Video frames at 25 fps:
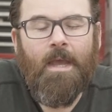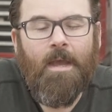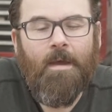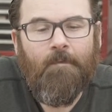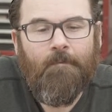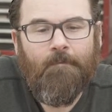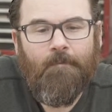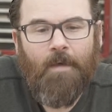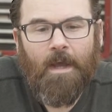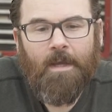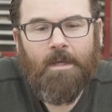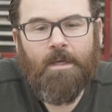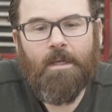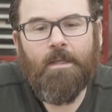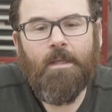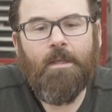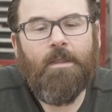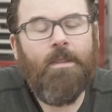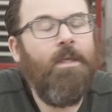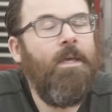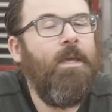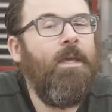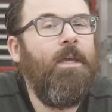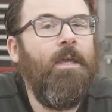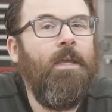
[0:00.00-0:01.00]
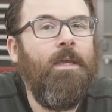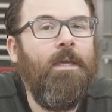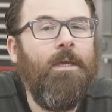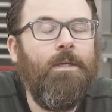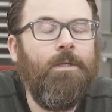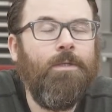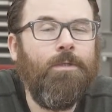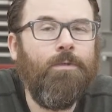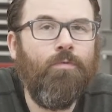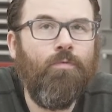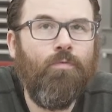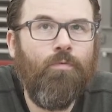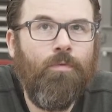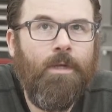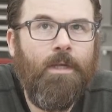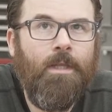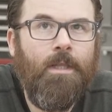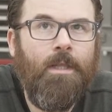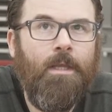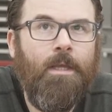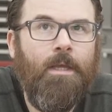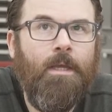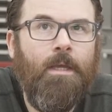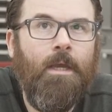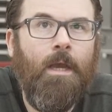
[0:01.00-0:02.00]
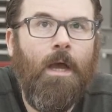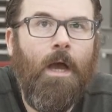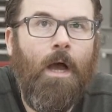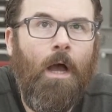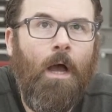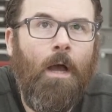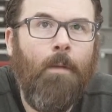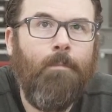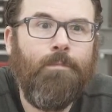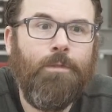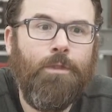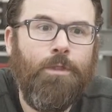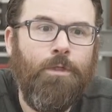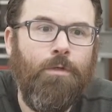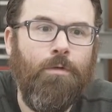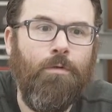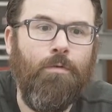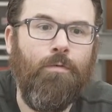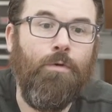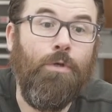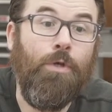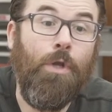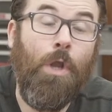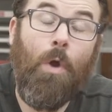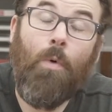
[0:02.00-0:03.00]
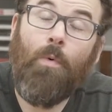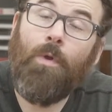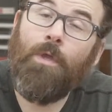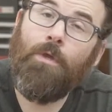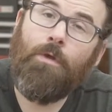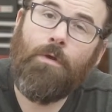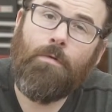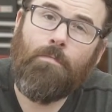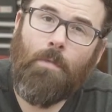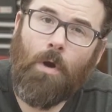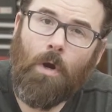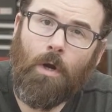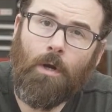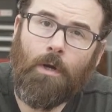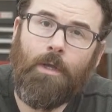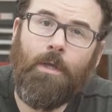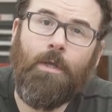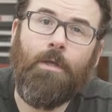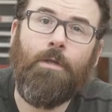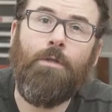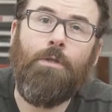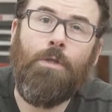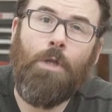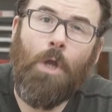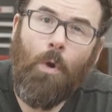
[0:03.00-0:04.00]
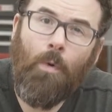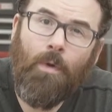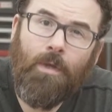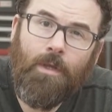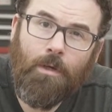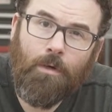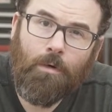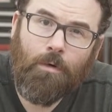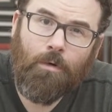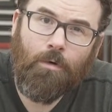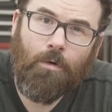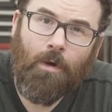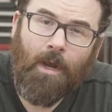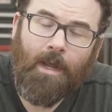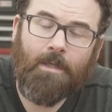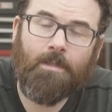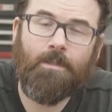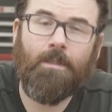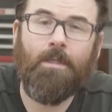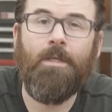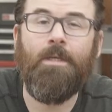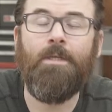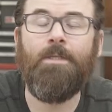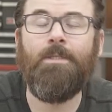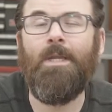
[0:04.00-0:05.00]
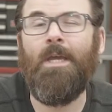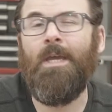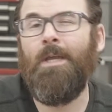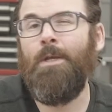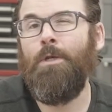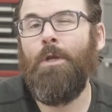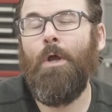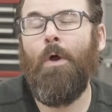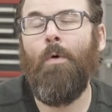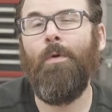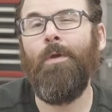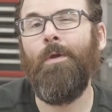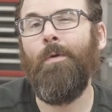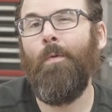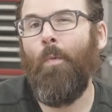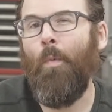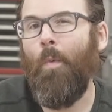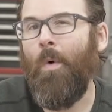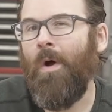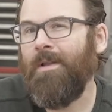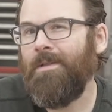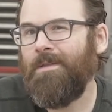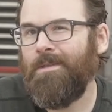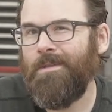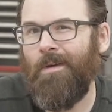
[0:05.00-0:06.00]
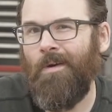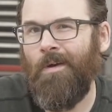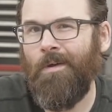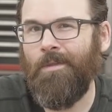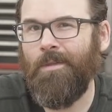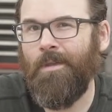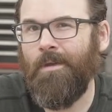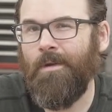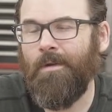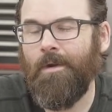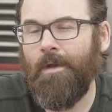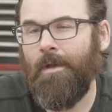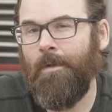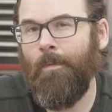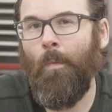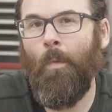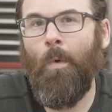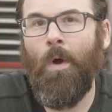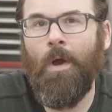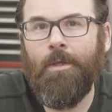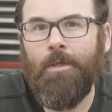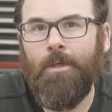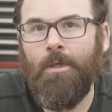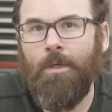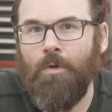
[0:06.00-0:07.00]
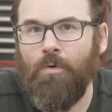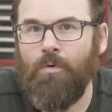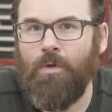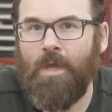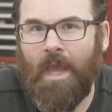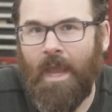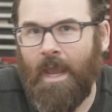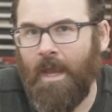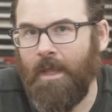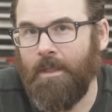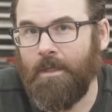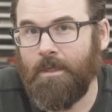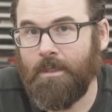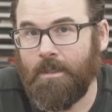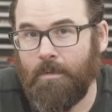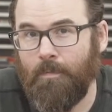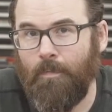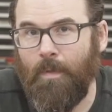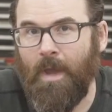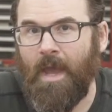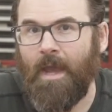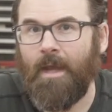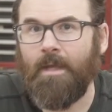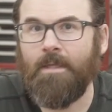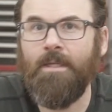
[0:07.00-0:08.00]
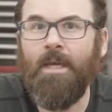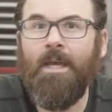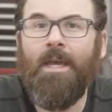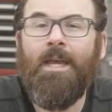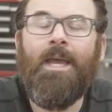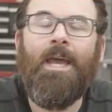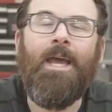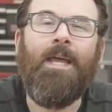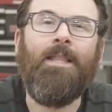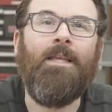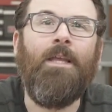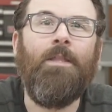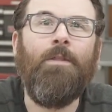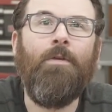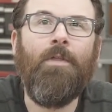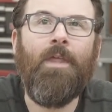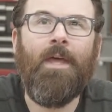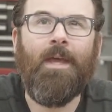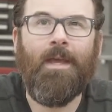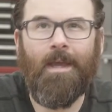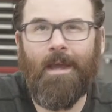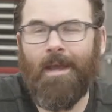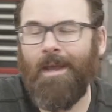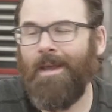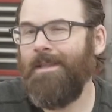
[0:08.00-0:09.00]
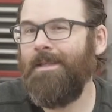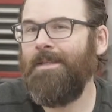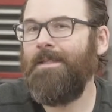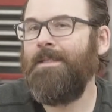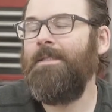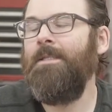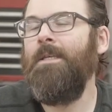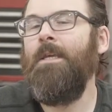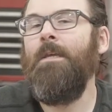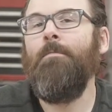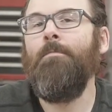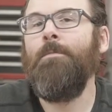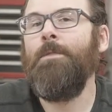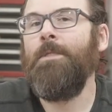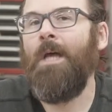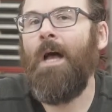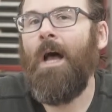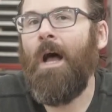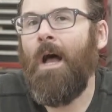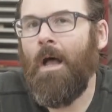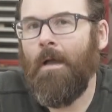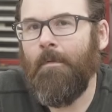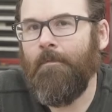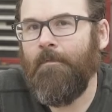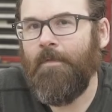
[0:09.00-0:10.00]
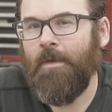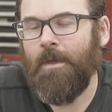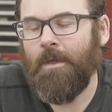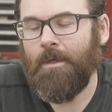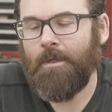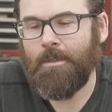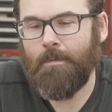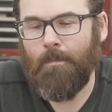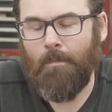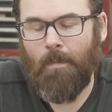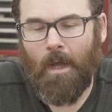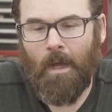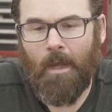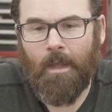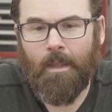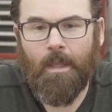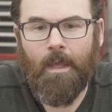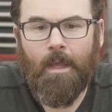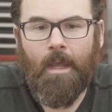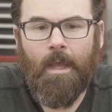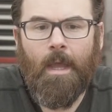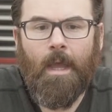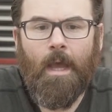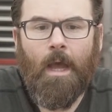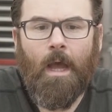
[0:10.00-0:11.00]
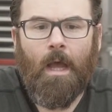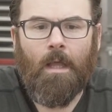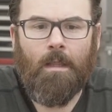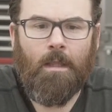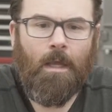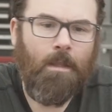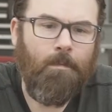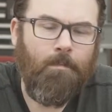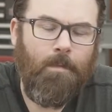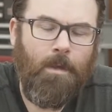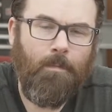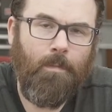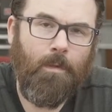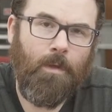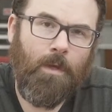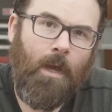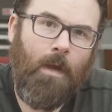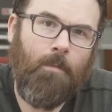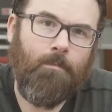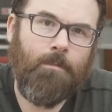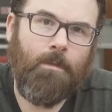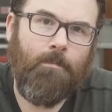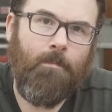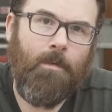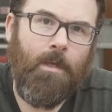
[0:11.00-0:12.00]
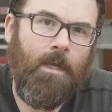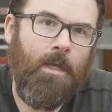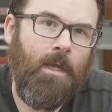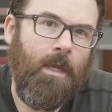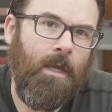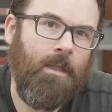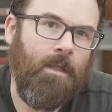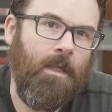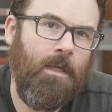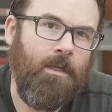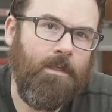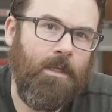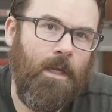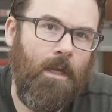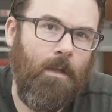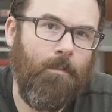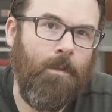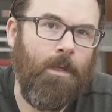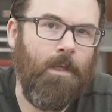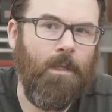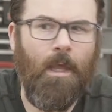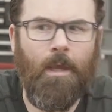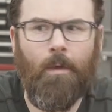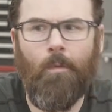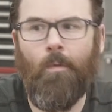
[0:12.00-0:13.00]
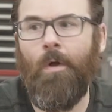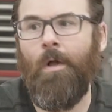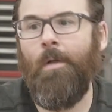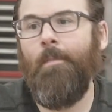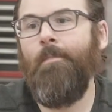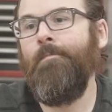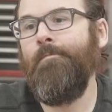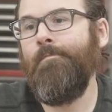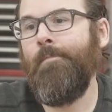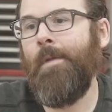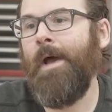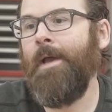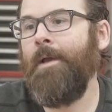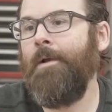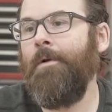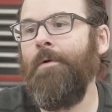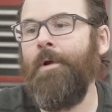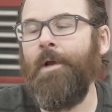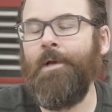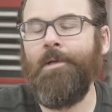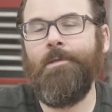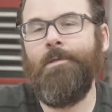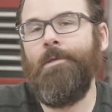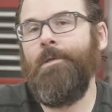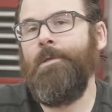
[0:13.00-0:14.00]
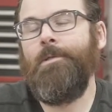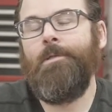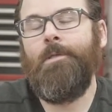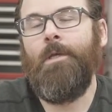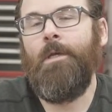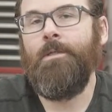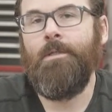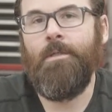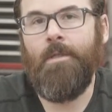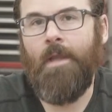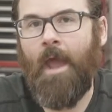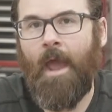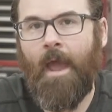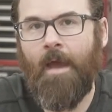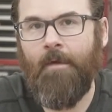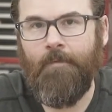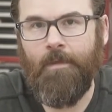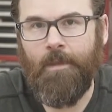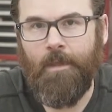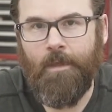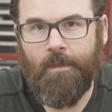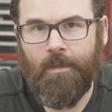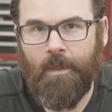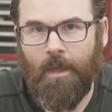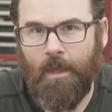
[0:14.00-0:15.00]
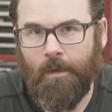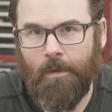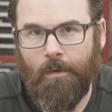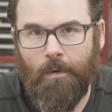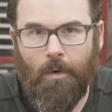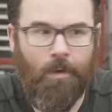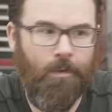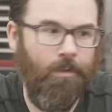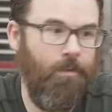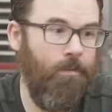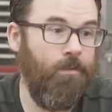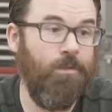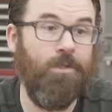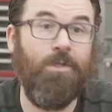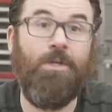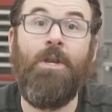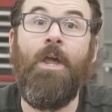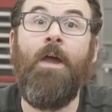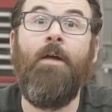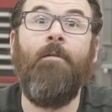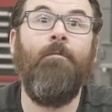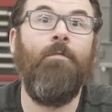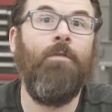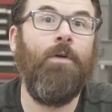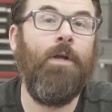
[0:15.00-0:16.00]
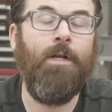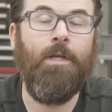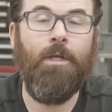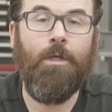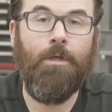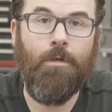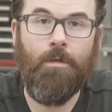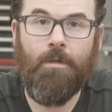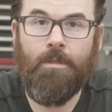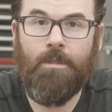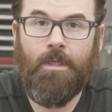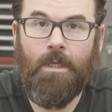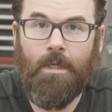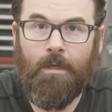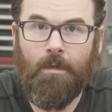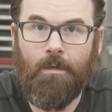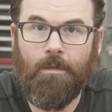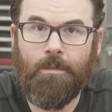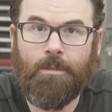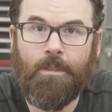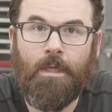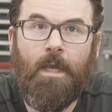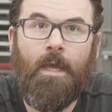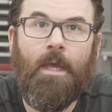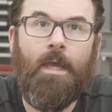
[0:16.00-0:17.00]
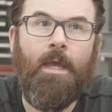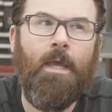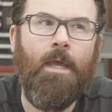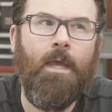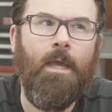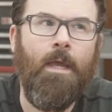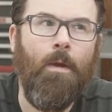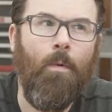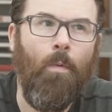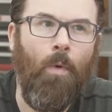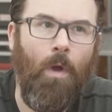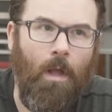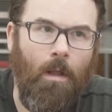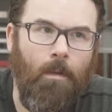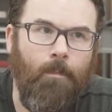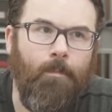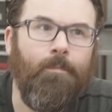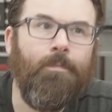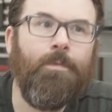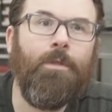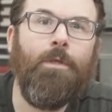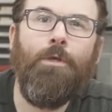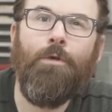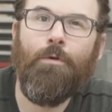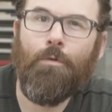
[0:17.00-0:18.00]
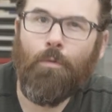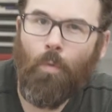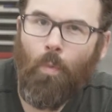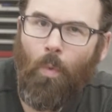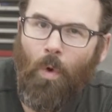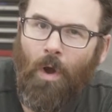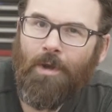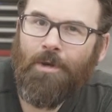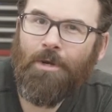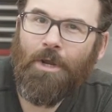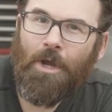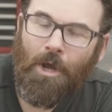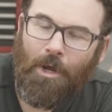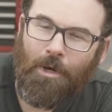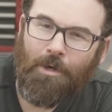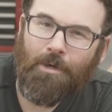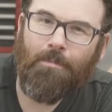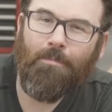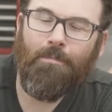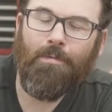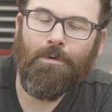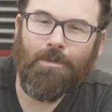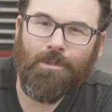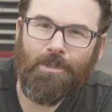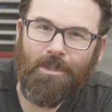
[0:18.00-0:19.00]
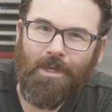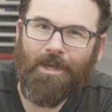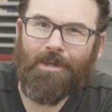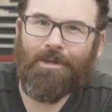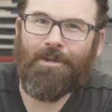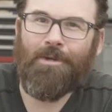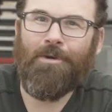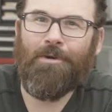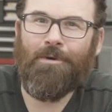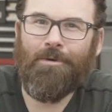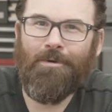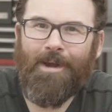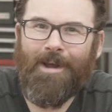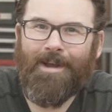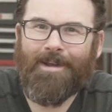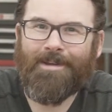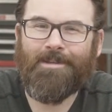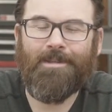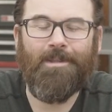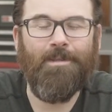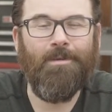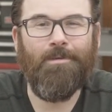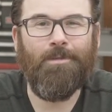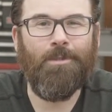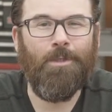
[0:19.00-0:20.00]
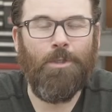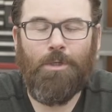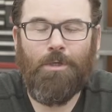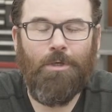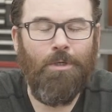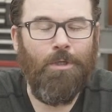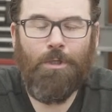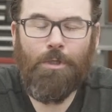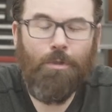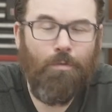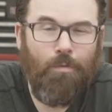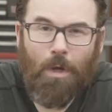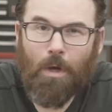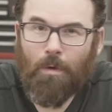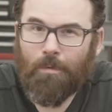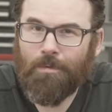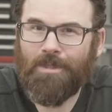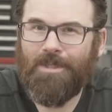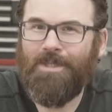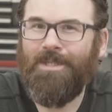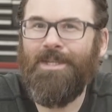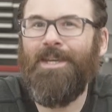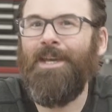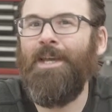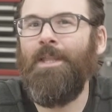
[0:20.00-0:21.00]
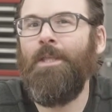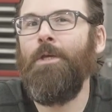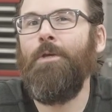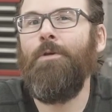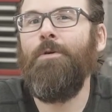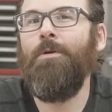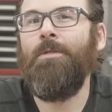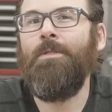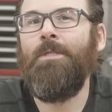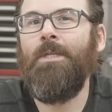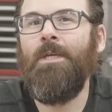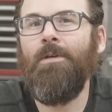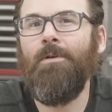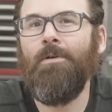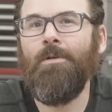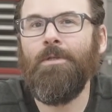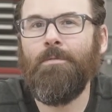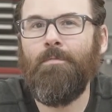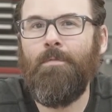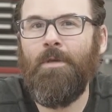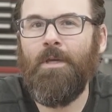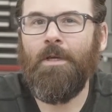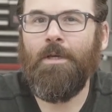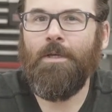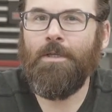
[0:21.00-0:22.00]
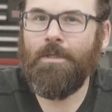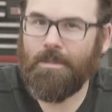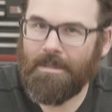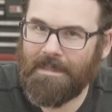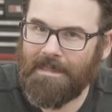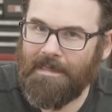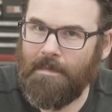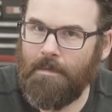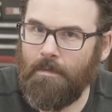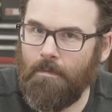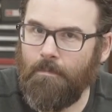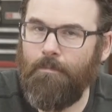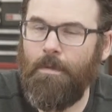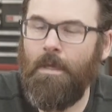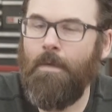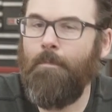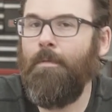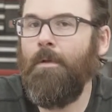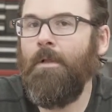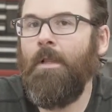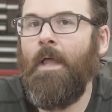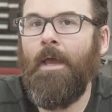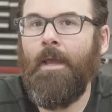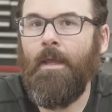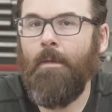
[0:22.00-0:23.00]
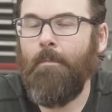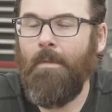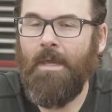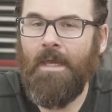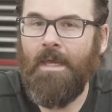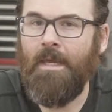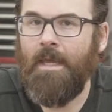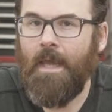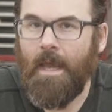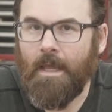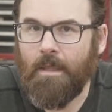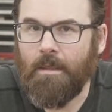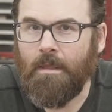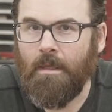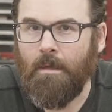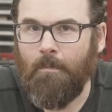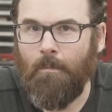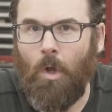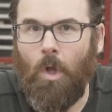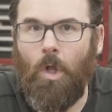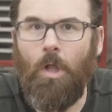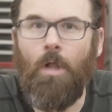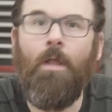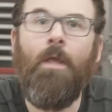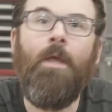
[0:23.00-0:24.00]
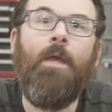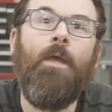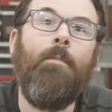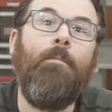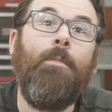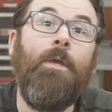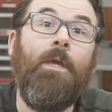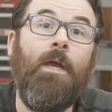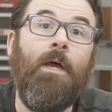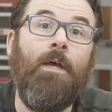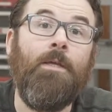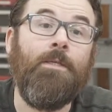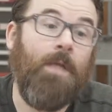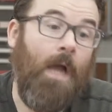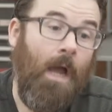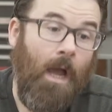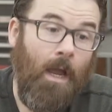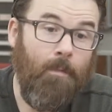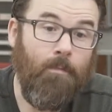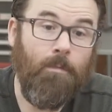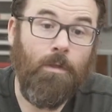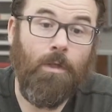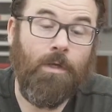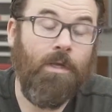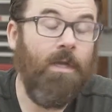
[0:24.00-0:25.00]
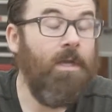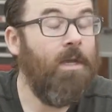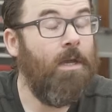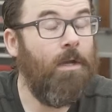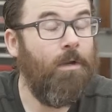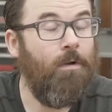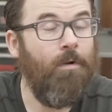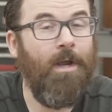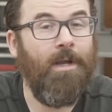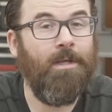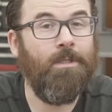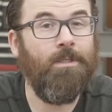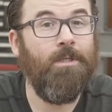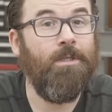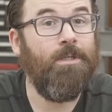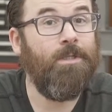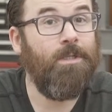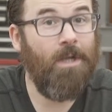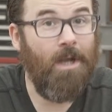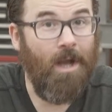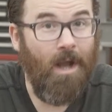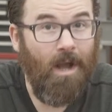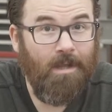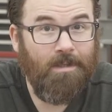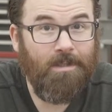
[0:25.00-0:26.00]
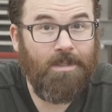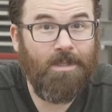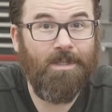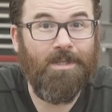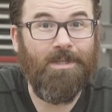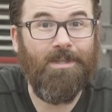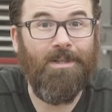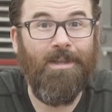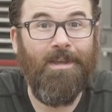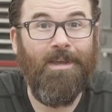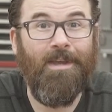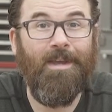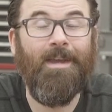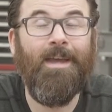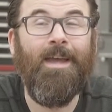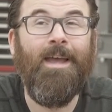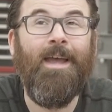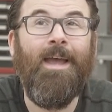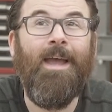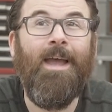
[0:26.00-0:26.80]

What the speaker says: Finding the thing is really up to knowing your market, knowing your Craigslist, and knowing what's on there and what you can expect. And I know that kind of seems obvious, but a lot of people come to me and they tell me like, well, my Craigslist doesn't have anything good. There's never any good deals. Well, you're 100% correct. You don't see any good deals because people like me get them all, because I'm looking at Craigslist constantly.